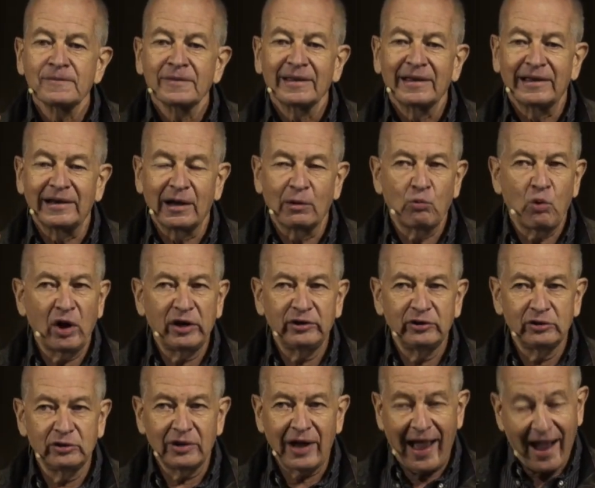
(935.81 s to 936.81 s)
And I want you
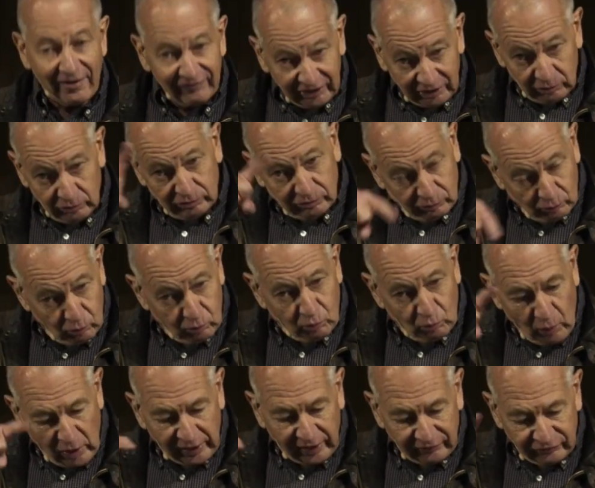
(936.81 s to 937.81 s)
to, having
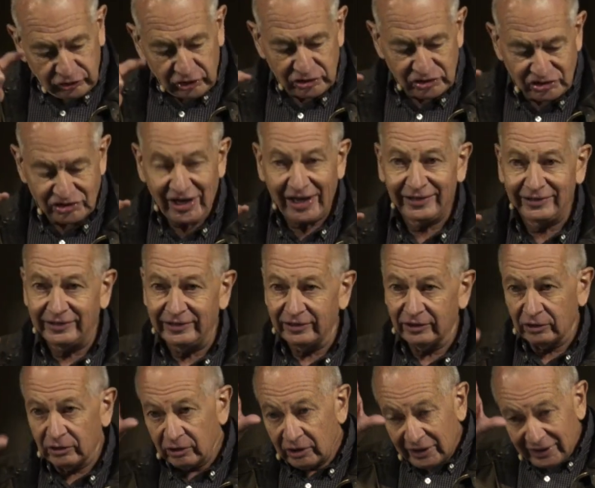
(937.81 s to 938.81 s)
what I've just said
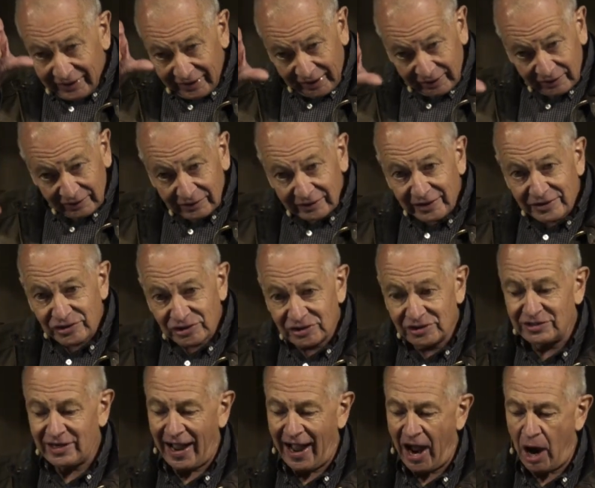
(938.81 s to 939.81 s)
here, kind of listen
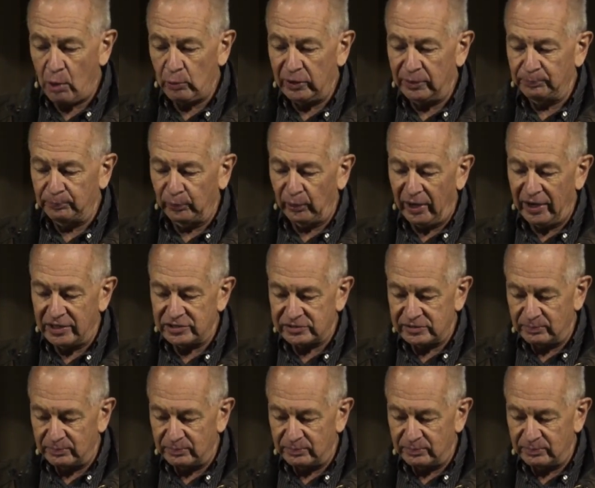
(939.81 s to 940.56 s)
to how he prays.